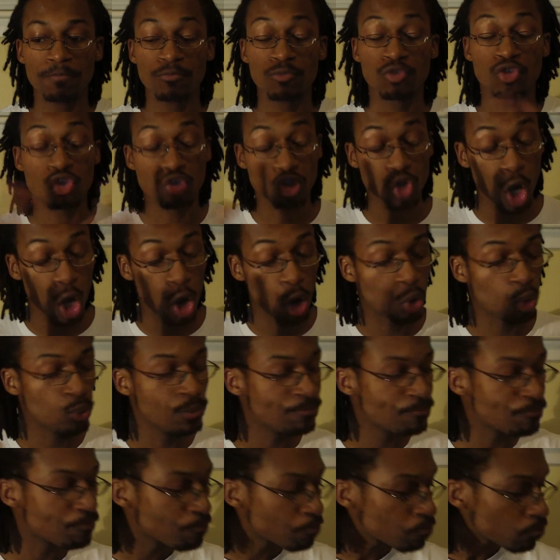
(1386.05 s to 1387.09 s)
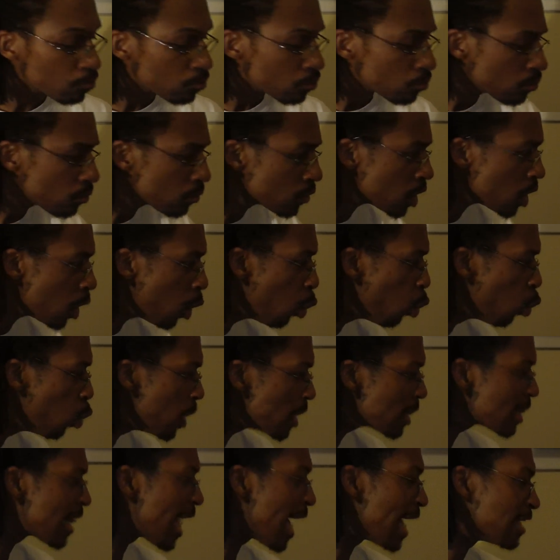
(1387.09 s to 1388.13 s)
So,
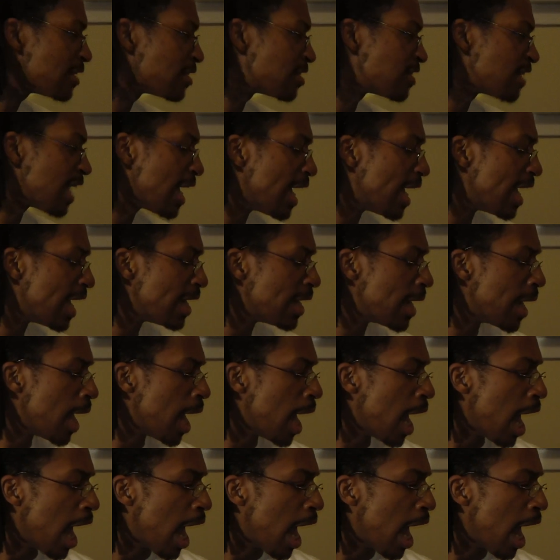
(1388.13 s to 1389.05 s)
with that said,